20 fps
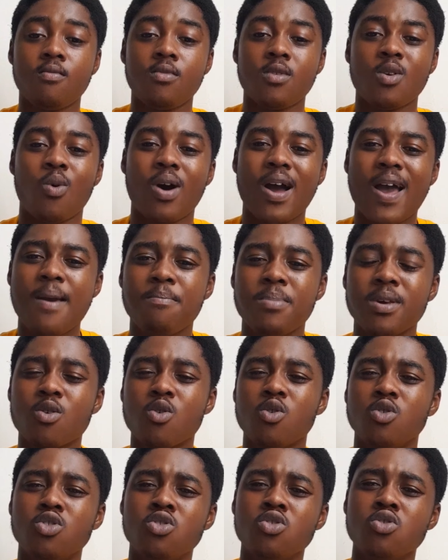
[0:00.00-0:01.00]
Why?
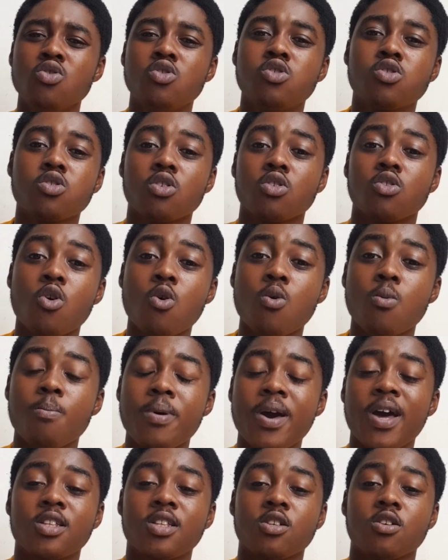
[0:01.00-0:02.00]
Because you should know
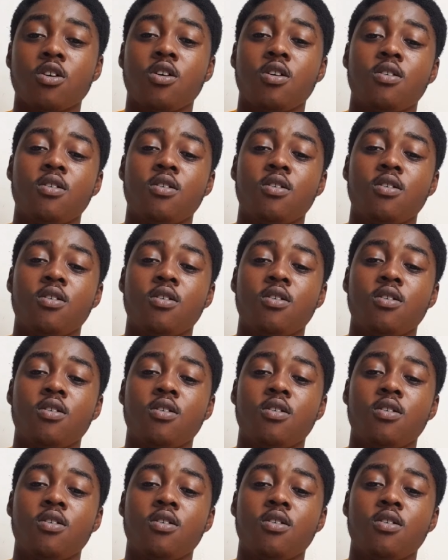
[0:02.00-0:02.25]
better.